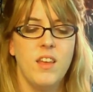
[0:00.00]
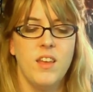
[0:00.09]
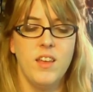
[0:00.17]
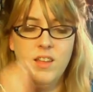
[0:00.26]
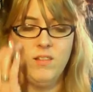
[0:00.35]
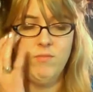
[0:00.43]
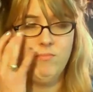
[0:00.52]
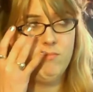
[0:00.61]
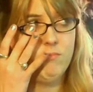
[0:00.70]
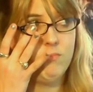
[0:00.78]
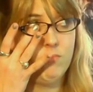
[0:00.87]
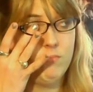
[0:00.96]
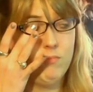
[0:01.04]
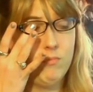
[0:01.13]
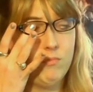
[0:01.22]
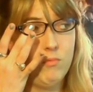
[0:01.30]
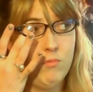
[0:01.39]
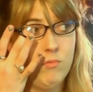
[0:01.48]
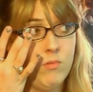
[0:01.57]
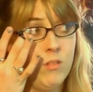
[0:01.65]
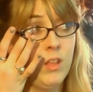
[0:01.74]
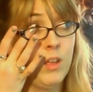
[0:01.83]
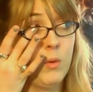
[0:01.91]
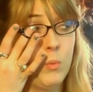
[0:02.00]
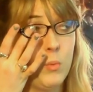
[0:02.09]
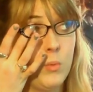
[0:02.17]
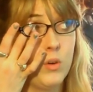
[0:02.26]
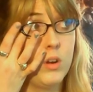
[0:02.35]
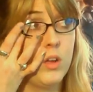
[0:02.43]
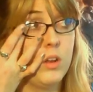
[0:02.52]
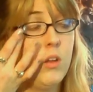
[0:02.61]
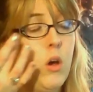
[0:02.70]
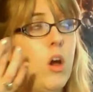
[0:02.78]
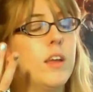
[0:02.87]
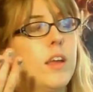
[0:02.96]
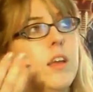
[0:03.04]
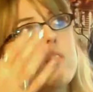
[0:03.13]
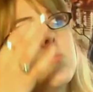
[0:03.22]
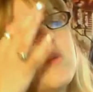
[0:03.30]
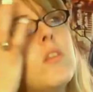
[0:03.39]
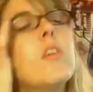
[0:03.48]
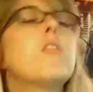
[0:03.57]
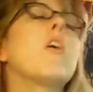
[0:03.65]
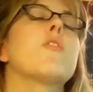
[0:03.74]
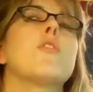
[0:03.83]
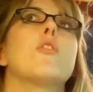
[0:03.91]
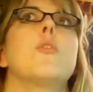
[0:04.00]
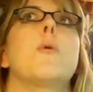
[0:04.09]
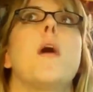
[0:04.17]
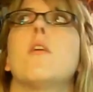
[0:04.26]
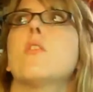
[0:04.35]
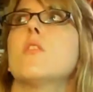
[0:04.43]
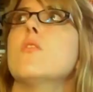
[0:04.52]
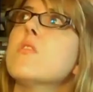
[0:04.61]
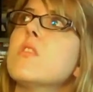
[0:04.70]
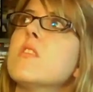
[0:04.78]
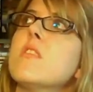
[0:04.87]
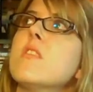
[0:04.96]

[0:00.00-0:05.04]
And, like, when we were done talking, because we only talked for 2 hours.